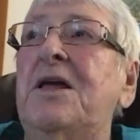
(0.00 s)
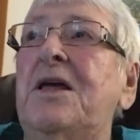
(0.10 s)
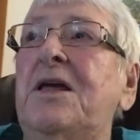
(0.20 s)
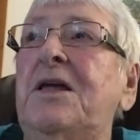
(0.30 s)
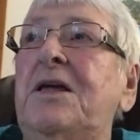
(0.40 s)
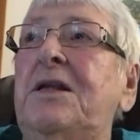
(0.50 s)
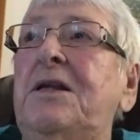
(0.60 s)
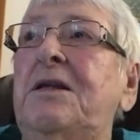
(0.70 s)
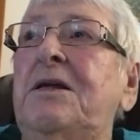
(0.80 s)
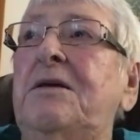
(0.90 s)

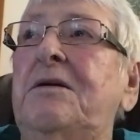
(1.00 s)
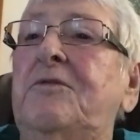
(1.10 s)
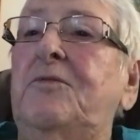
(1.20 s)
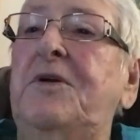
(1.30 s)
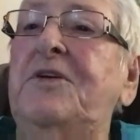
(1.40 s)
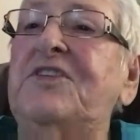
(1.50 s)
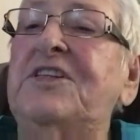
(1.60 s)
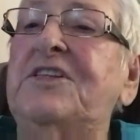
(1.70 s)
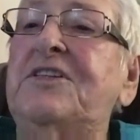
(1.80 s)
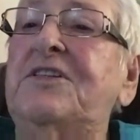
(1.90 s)
and all my
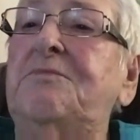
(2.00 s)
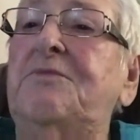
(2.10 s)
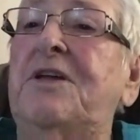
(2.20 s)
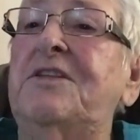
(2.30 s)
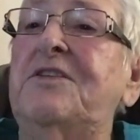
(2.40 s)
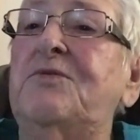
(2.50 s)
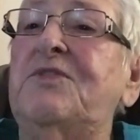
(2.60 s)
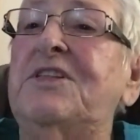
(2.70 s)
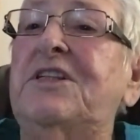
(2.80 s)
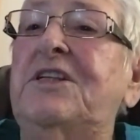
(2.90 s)
sisters and brothers were
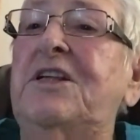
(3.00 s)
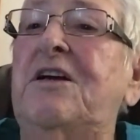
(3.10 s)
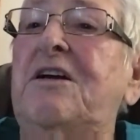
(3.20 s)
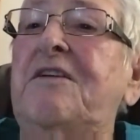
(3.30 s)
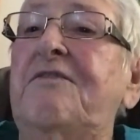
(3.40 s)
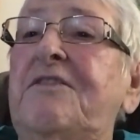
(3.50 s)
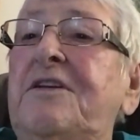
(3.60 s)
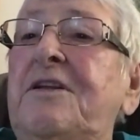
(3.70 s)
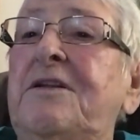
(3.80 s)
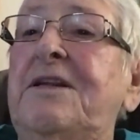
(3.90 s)
still alive,
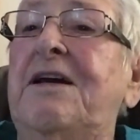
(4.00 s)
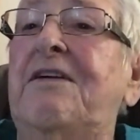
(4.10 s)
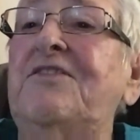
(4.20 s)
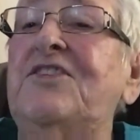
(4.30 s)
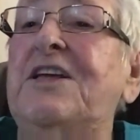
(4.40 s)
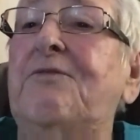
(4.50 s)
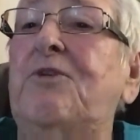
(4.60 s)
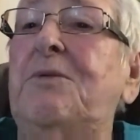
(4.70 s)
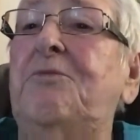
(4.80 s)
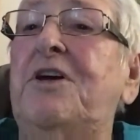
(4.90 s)
and now I just have
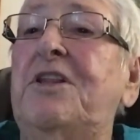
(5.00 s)
one brother